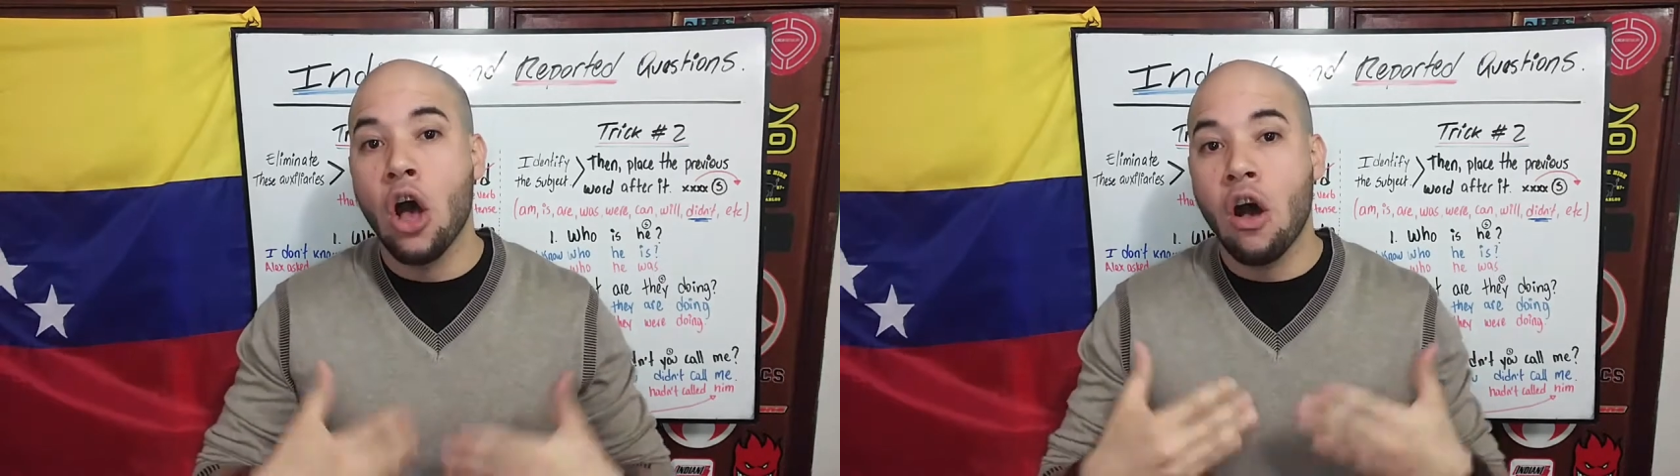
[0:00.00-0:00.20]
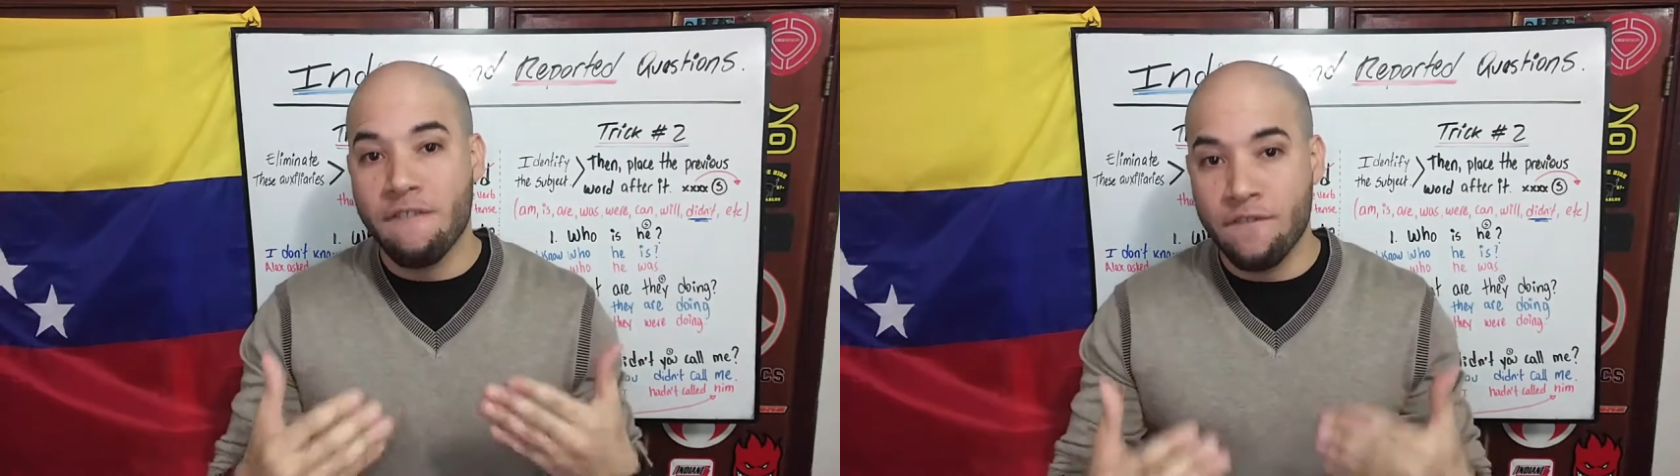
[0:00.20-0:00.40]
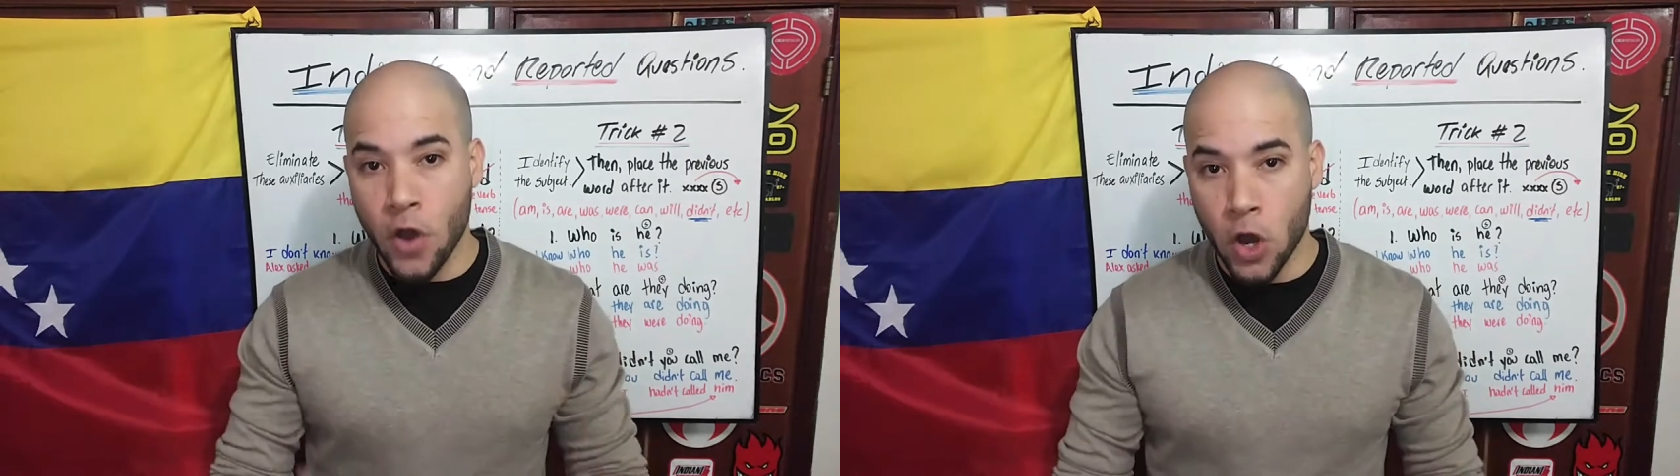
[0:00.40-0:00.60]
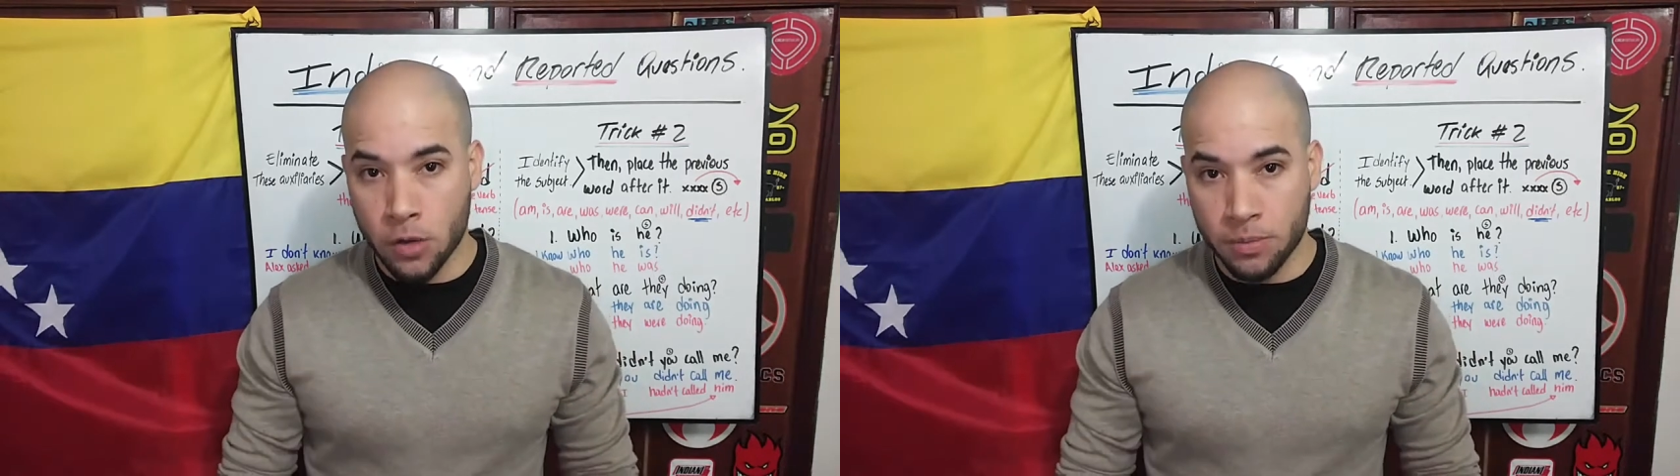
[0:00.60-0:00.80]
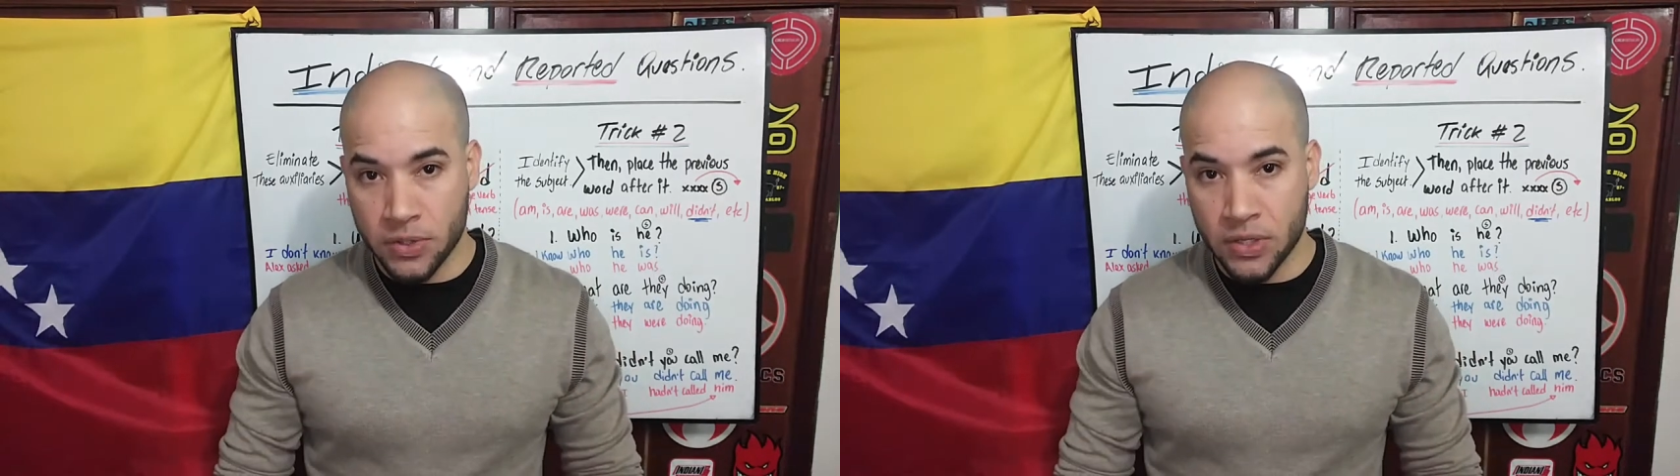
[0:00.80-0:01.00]
of
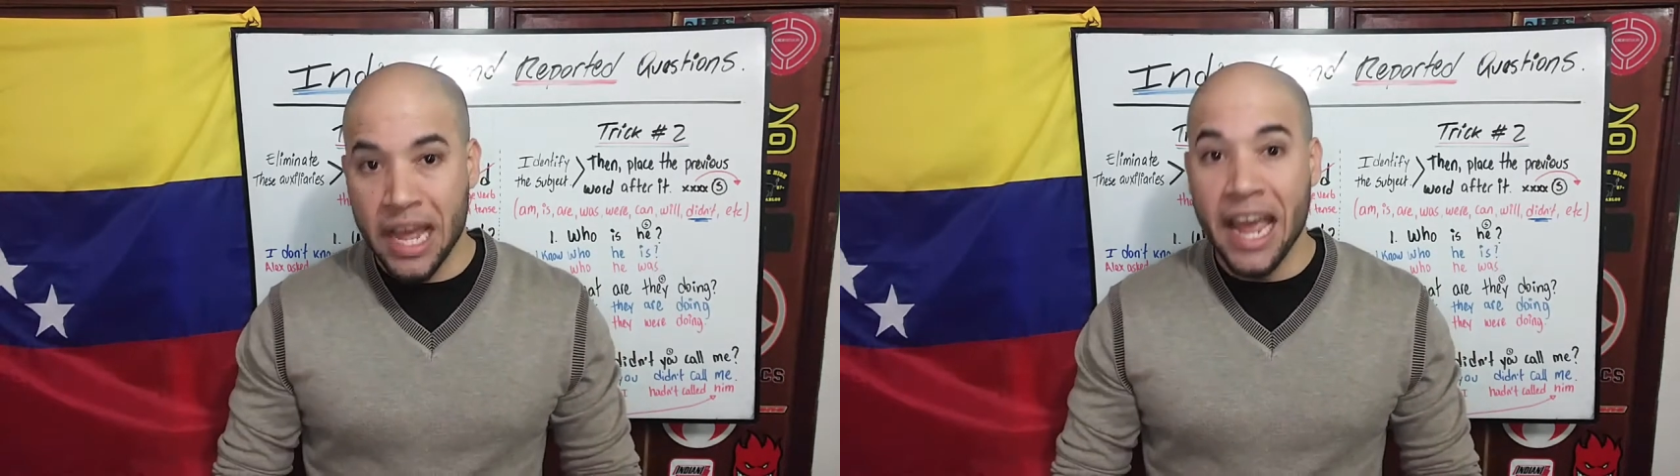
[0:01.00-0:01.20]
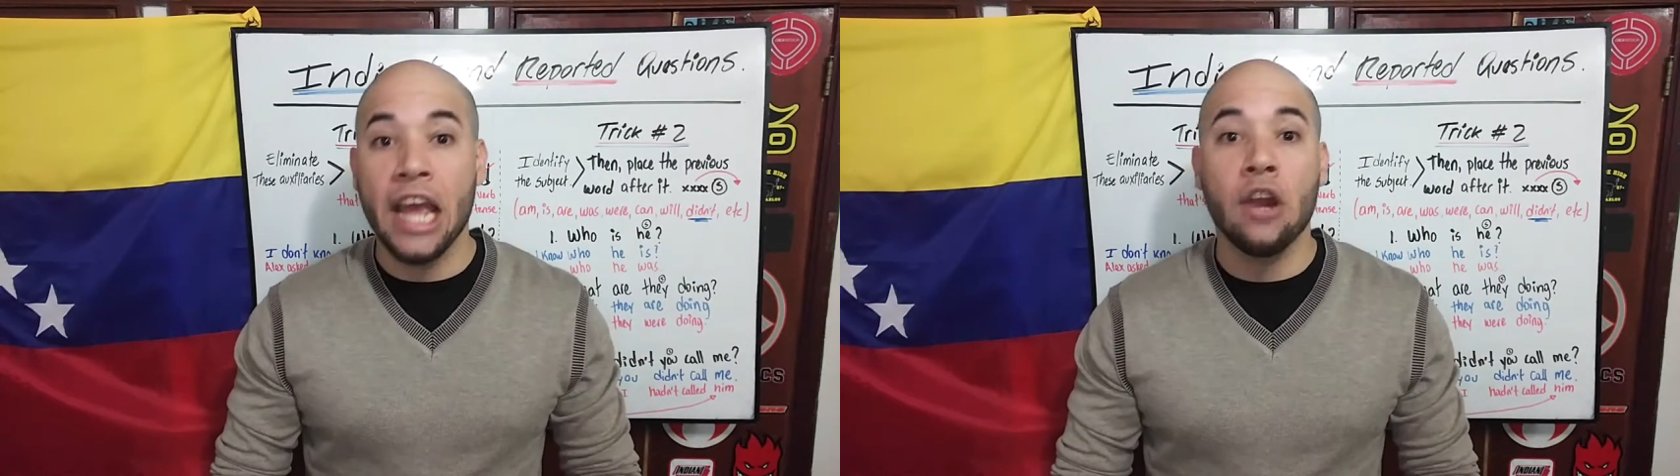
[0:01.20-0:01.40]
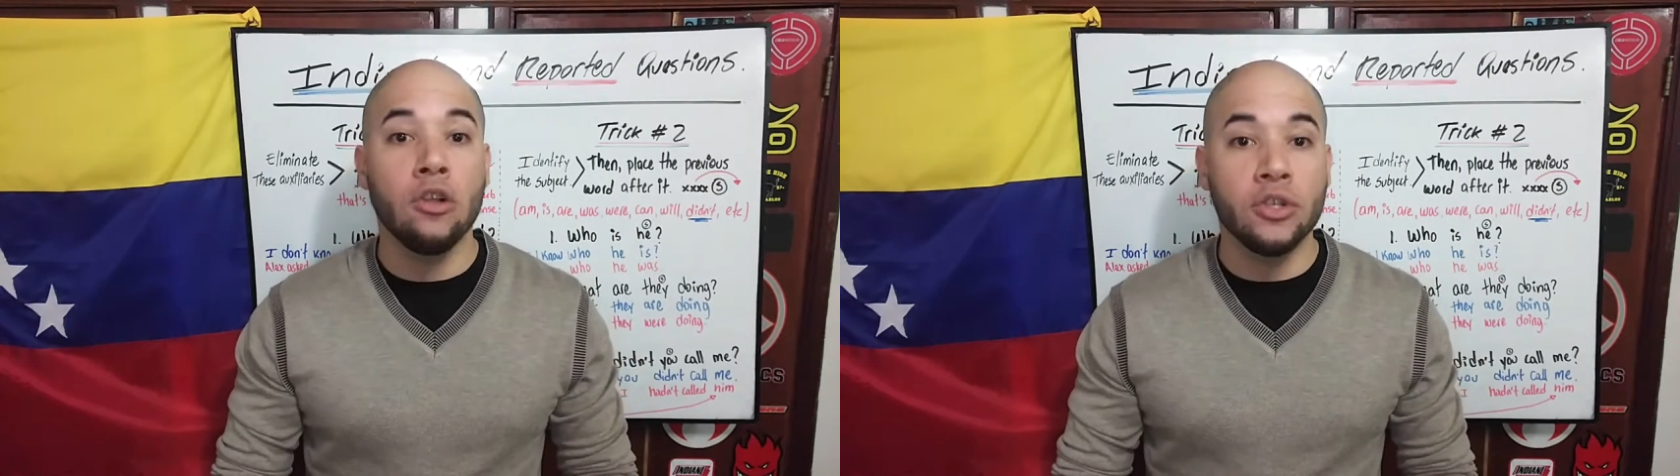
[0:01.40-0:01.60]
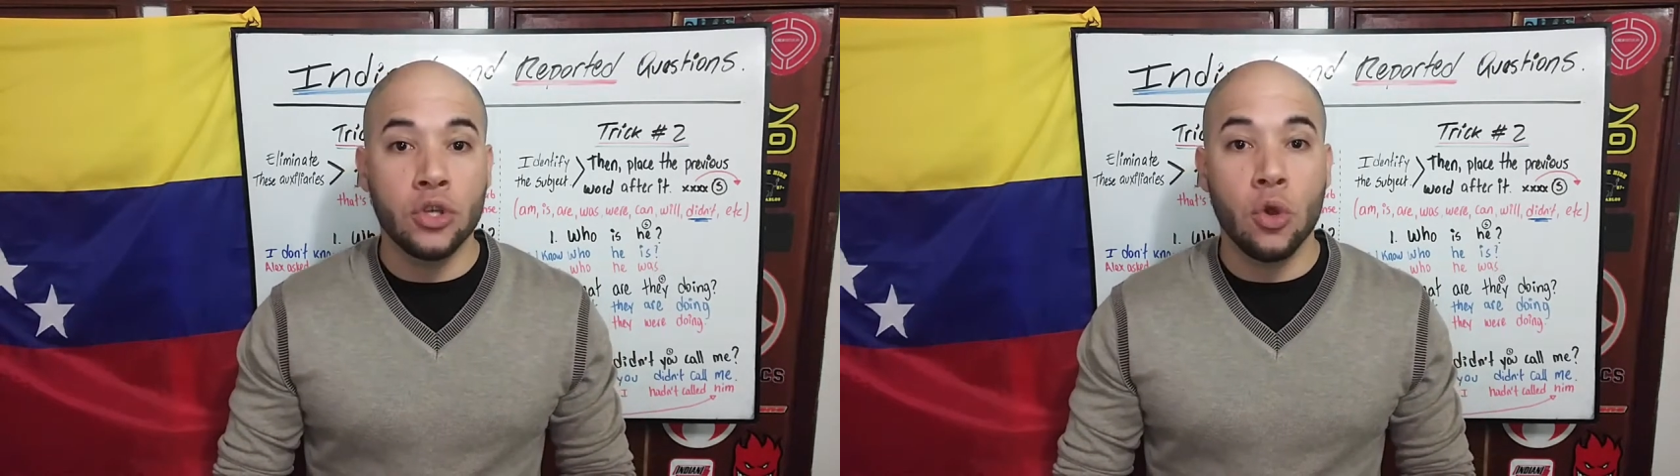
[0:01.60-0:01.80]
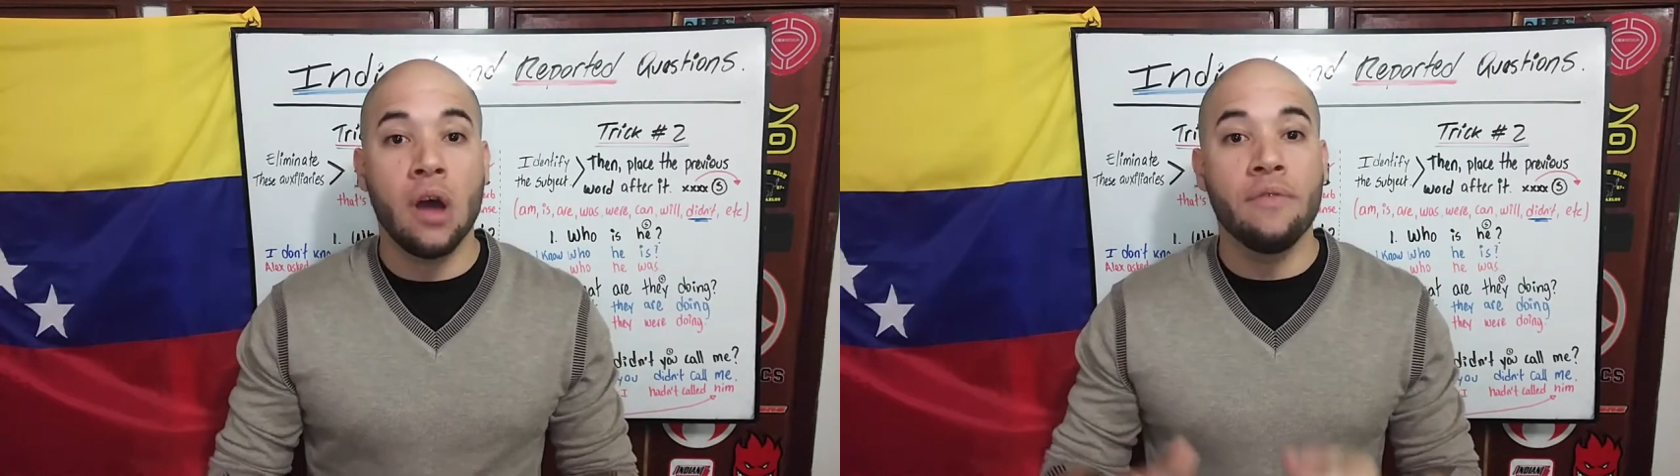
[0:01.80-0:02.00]
verbs and also